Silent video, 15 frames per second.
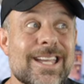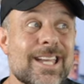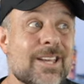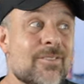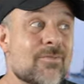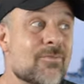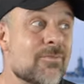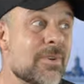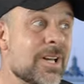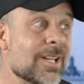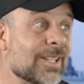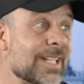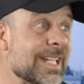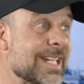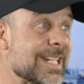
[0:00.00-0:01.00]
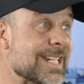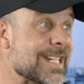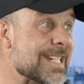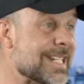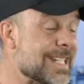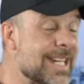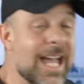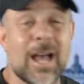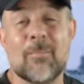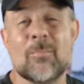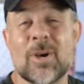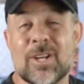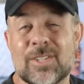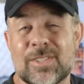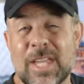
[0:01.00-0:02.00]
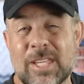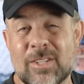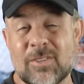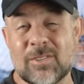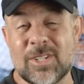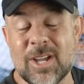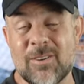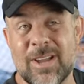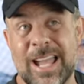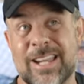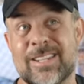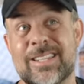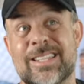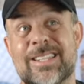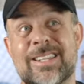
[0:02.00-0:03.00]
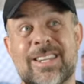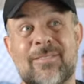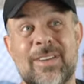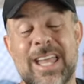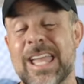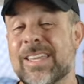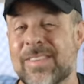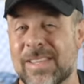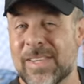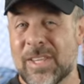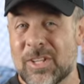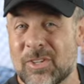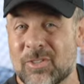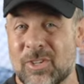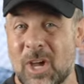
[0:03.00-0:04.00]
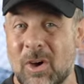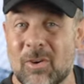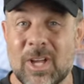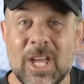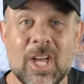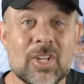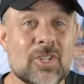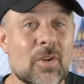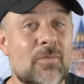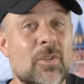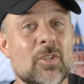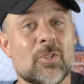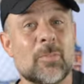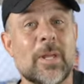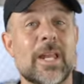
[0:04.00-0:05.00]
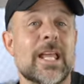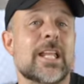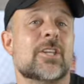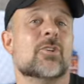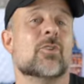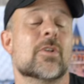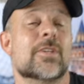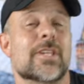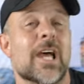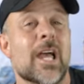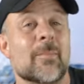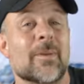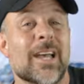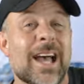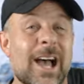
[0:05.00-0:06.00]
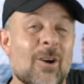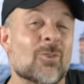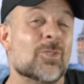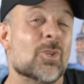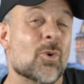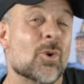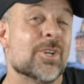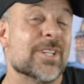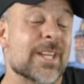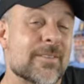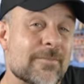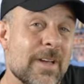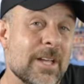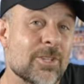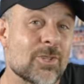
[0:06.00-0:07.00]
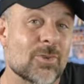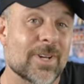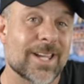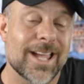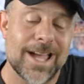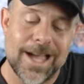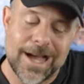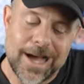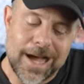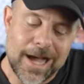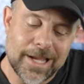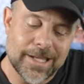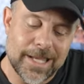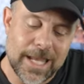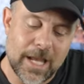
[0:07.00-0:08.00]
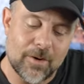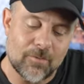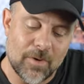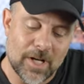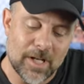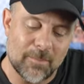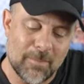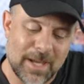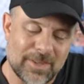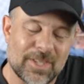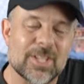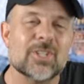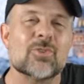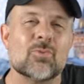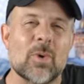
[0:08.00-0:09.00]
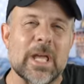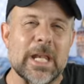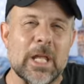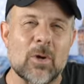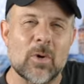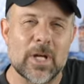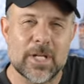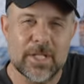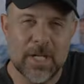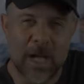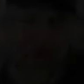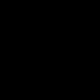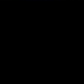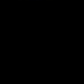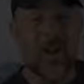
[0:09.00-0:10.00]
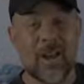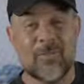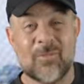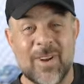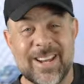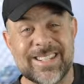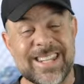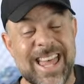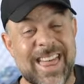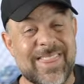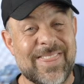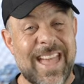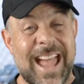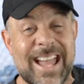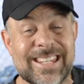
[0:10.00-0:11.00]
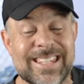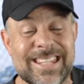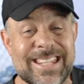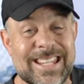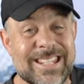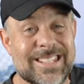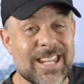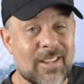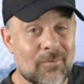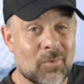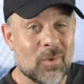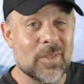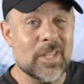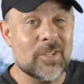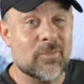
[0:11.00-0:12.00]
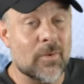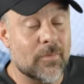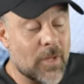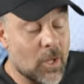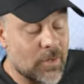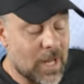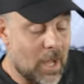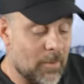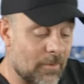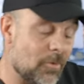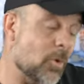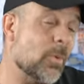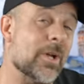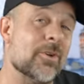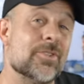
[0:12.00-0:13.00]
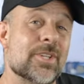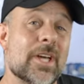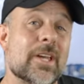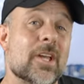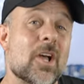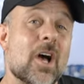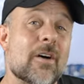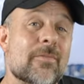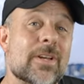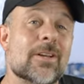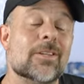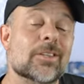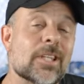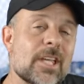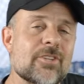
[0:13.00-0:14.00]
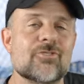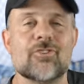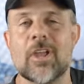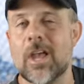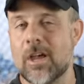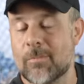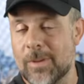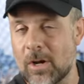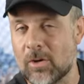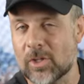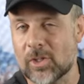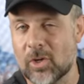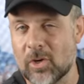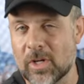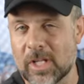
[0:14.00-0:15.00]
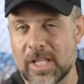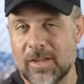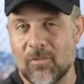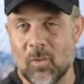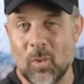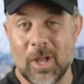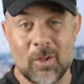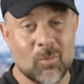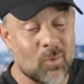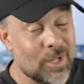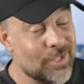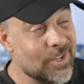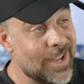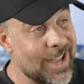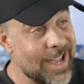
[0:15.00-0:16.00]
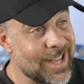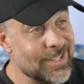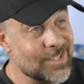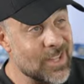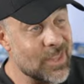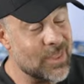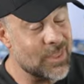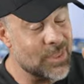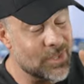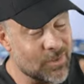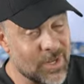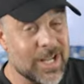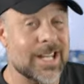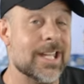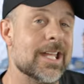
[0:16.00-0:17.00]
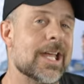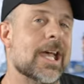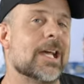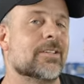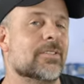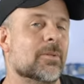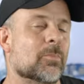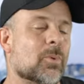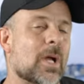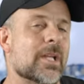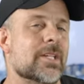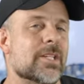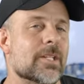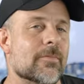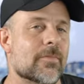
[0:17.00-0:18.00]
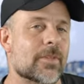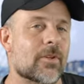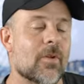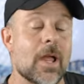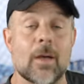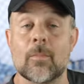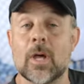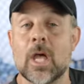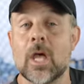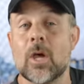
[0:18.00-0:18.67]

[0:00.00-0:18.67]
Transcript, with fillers: and really not much that you don't. Actually, it doesn't have anything that you don't. So if you spend any sort of time outdoors adventuring, I can't recommend this radio enough. All right, friends, that is it for this review. Now, before we go signing off here, let's chat about our current giveaway, which has three excellent prizes up for the grab.